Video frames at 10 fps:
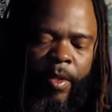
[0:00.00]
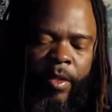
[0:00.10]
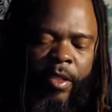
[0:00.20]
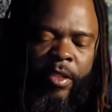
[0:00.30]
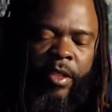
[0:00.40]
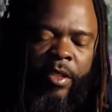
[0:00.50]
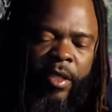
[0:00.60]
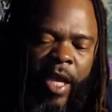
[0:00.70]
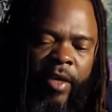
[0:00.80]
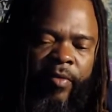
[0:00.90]
this
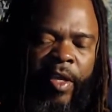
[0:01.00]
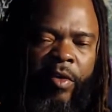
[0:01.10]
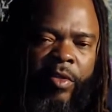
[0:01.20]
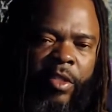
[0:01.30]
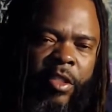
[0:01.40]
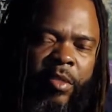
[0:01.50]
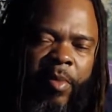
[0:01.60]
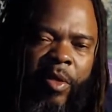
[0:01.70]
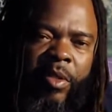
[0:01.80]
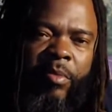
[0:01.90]
Night of Eels, this is
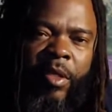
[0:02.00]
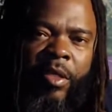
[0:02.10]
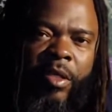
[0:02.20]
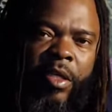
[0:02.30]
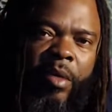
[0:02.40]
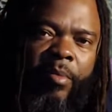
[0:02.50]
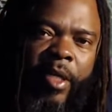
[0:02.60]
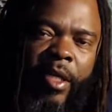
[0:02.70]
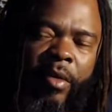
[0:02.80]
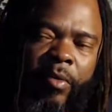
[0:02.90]
about something good coming
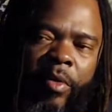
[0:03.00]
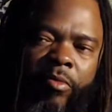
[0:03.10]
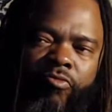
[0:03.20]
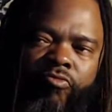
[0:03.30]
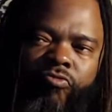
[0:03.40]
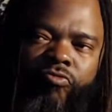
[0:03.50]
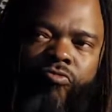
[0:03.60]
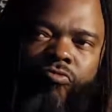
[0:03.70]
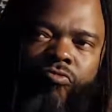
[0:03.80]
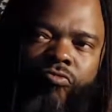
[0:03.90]
in. Well,
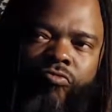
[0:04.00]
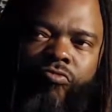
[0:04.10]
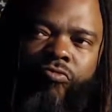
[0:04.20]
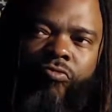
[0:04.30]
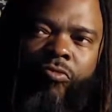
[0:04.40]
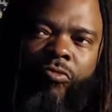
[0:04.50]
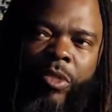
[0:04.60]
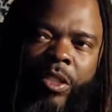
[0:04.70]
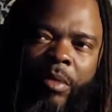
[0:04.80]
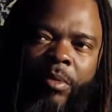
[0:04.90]

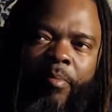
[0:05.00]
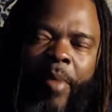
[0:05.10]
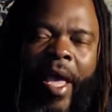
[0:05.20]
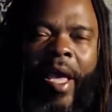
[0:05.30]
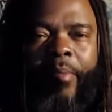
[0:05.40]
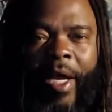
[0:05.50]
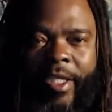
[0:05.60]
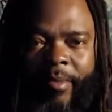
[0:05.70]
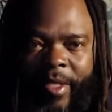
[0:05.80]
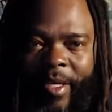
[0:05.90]
something bad
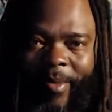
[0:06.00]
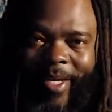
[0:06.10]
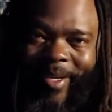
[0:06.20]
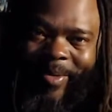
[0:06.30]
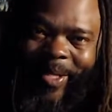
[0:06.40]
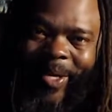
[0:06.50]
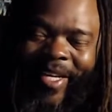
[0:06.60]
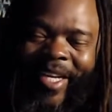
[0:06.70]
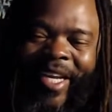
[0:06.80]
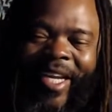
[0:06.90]
possibly coming in. I'm
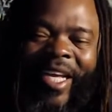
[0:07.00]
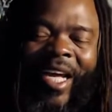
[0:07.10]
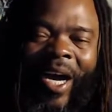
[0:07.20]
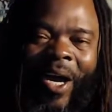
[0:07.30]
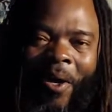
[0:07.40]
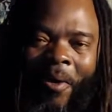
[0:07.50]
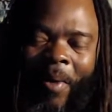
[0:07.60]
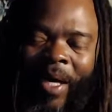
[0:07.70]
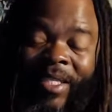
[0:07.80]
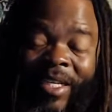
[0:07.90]
sorry.
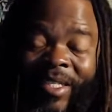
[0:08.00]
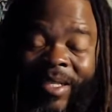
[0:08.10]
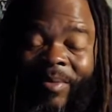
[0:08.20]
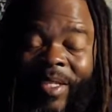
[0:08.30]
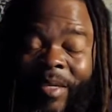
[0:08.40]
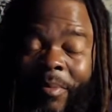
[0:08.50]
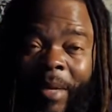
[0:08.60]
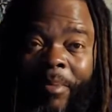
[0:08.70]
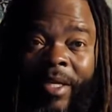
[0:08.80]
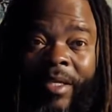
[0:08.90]
I said it's something good, but I
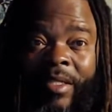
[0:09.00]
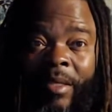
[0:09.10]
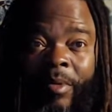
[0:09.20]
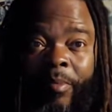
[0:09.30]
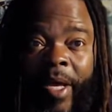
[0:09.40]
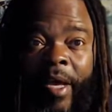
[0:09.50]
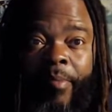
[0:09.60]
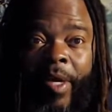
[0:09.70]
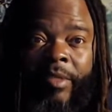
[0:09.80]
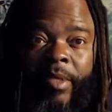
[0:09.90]
meant something bad
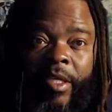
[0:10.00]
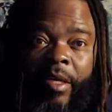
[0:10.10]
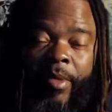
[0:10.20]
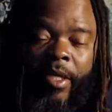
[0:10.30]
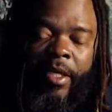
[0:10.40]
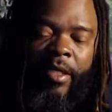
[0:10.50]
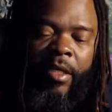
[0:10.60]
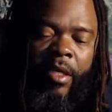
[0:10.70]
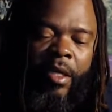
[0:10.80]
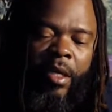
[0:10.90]
possibly coming in.
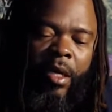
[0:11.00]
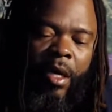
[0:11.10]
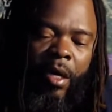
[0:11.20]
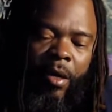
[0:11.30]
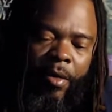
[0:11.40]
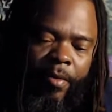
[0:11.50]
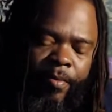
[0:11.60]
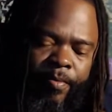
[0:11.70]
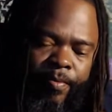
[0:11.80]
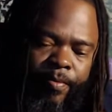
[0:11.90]
Um,
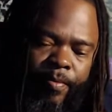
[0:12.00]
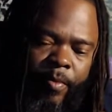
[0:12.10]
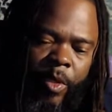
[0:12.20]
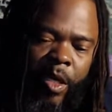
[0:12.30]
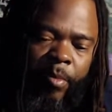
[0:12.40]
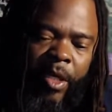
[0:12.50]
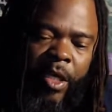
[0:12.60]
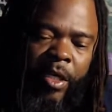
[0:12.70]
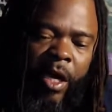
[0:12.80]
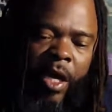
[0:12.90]
Coming
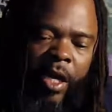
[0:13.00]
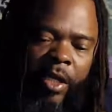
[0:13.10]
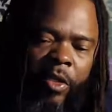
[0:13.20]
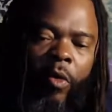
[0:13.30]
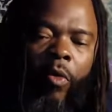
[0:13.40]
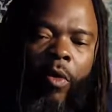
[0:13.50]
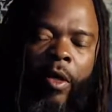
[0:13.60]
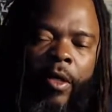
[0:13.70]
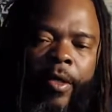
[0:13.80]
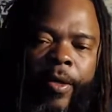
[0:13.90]
in on your